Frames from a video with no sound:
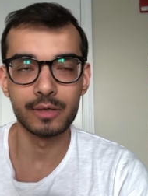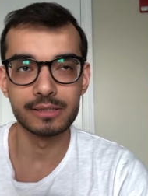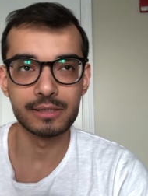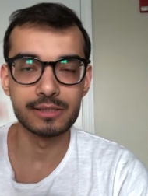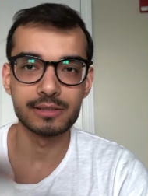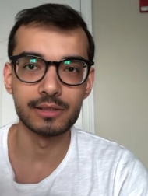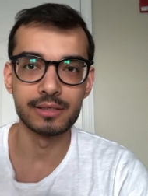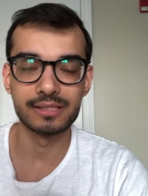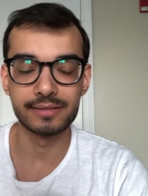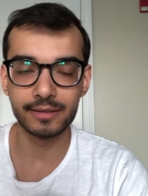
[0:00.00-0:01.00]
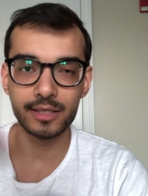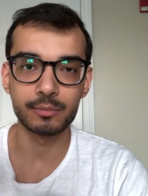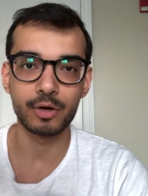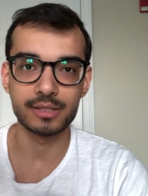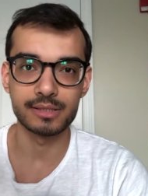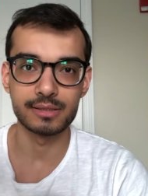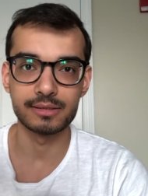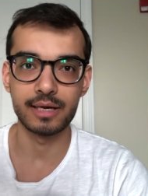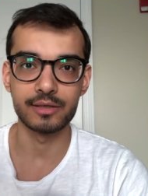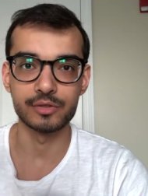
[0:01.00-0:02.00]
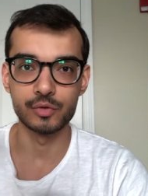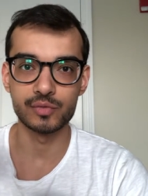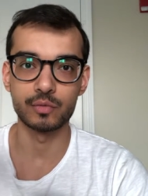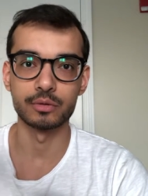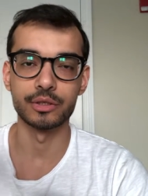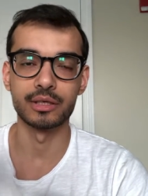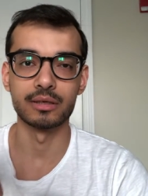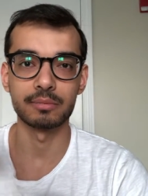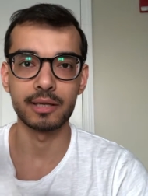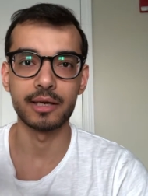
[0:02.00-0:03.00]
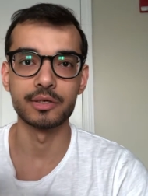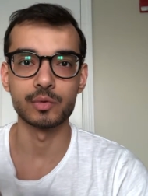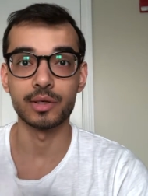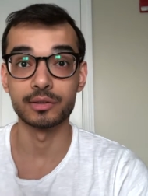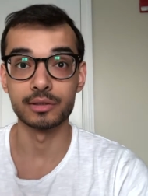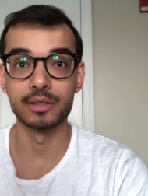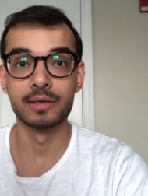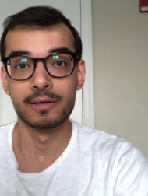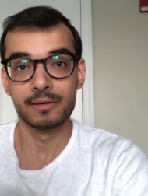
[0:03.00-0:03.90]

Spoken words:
it's the thinking process that is useful, that you can apply into other